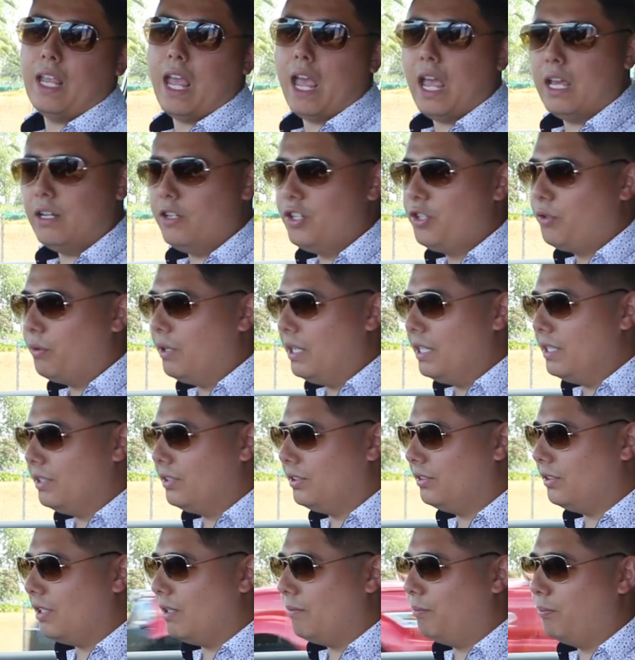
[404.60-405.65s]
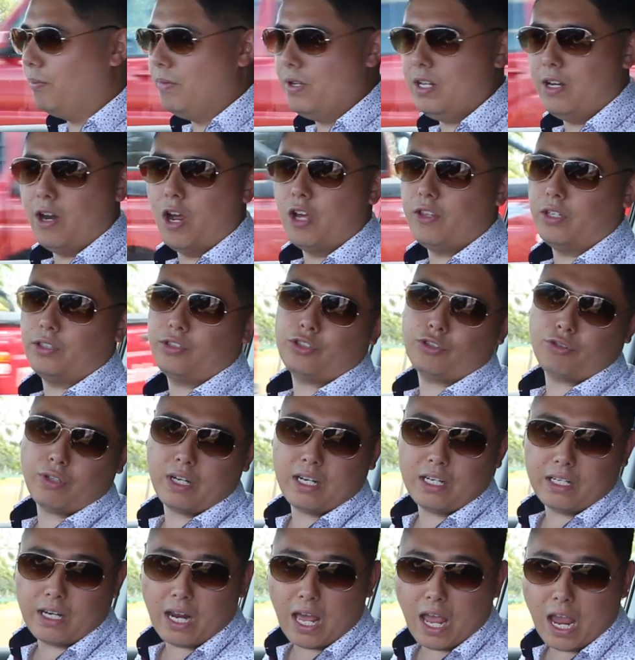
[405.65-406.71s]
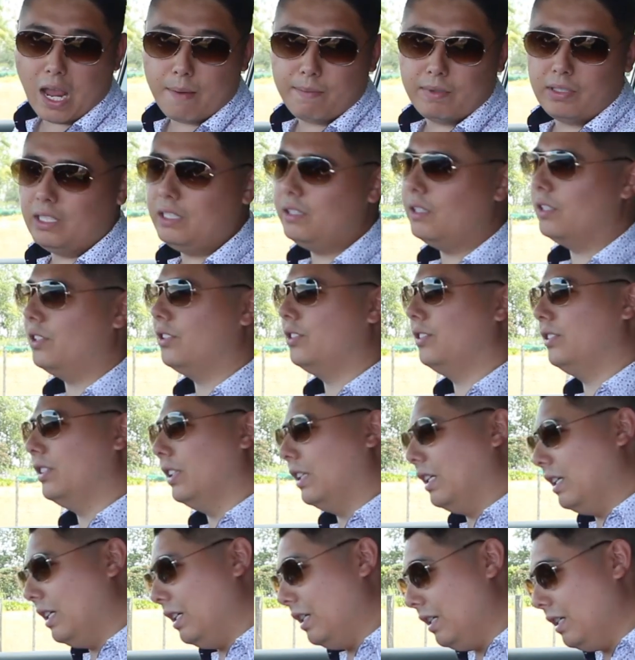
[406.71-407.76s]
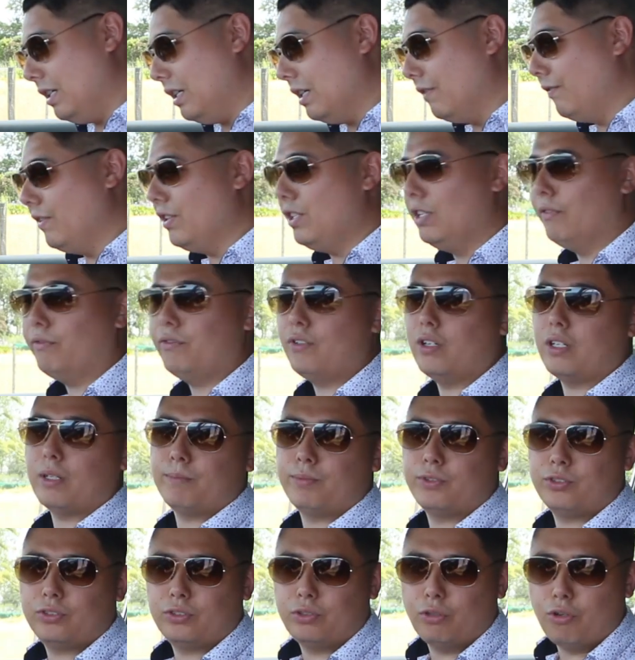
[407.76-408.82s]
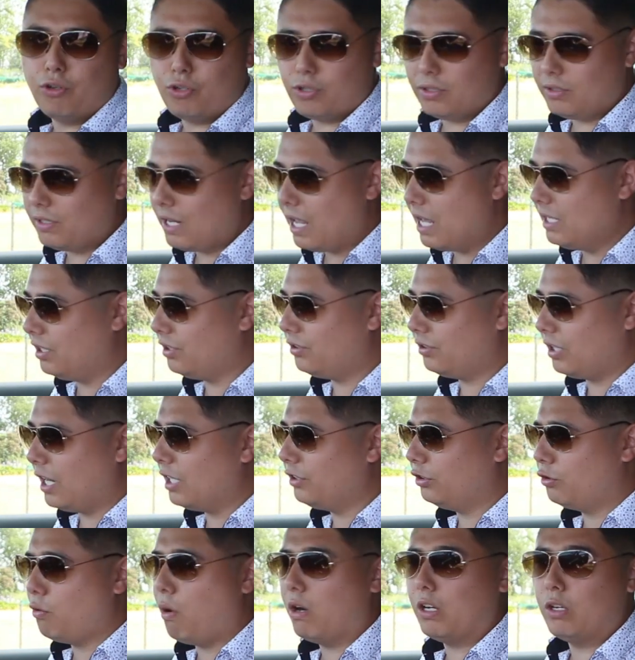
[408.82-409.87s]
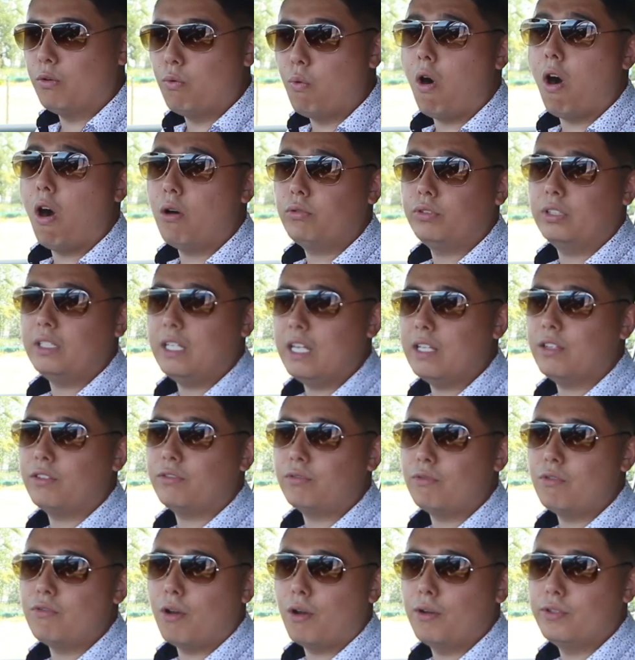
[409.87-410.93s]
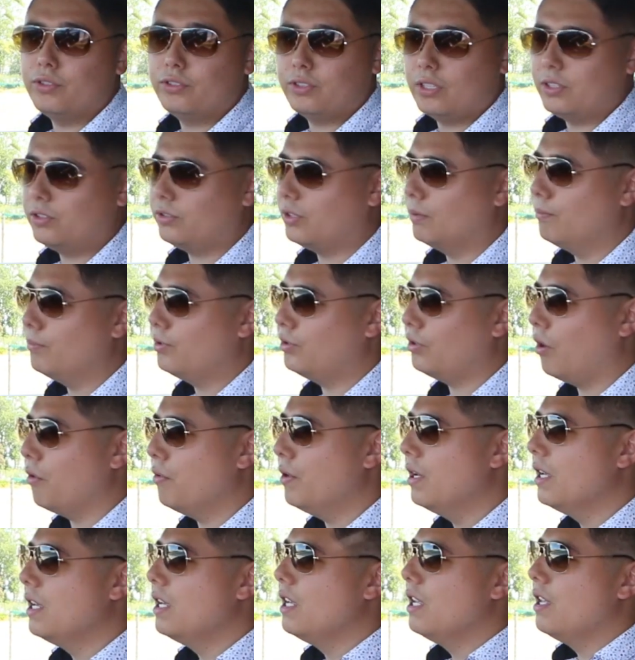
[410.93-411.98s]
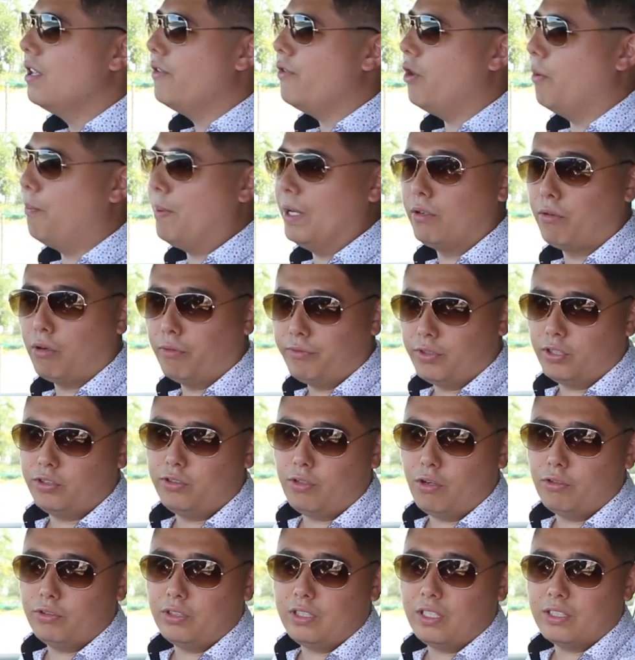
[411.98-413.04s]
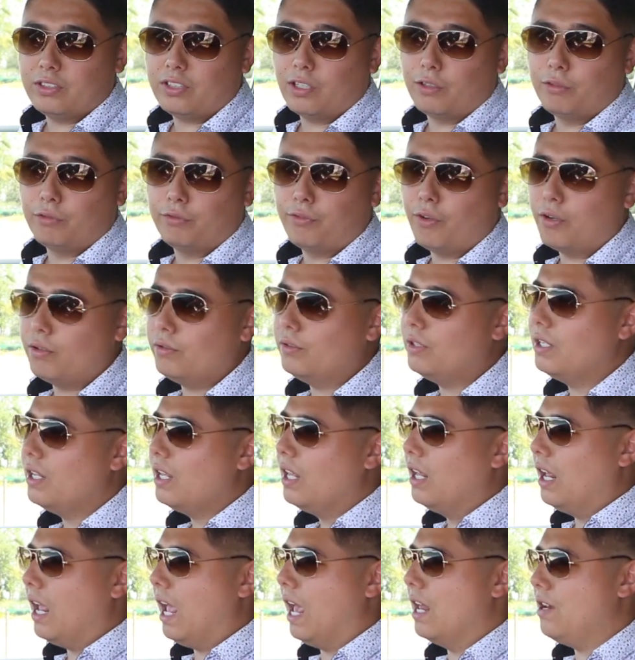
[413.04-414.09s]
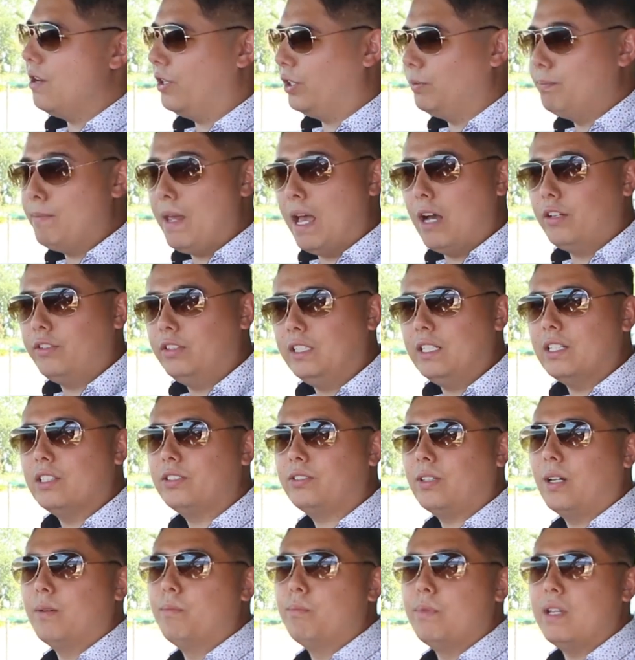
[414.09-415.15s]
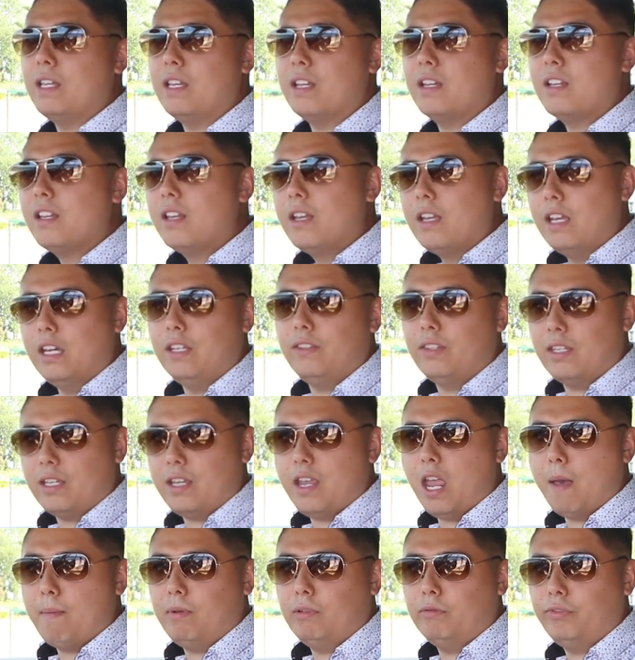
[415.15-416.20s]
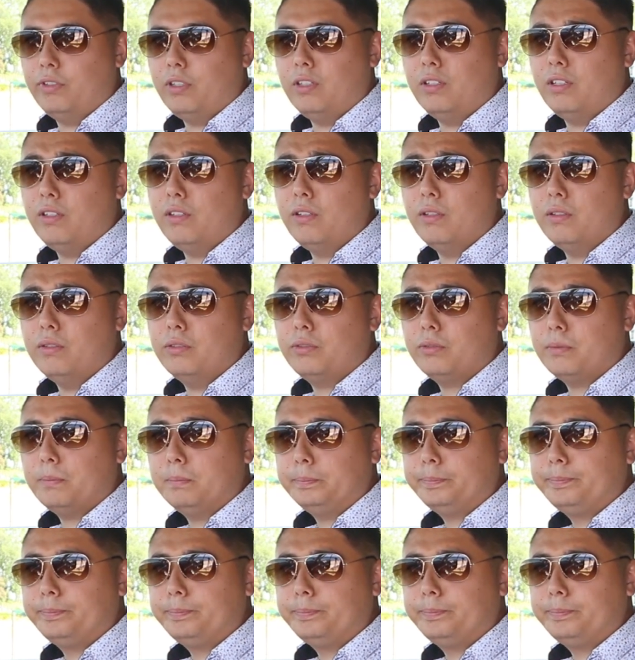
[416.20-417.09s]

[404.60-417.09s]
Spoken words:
address, you know, the street name, and then the city, and then you've got to search it. It just takes quite a while to get through those systems, so you're better off just using your cell phone and just mounting it somewhere in the cabin for you to use.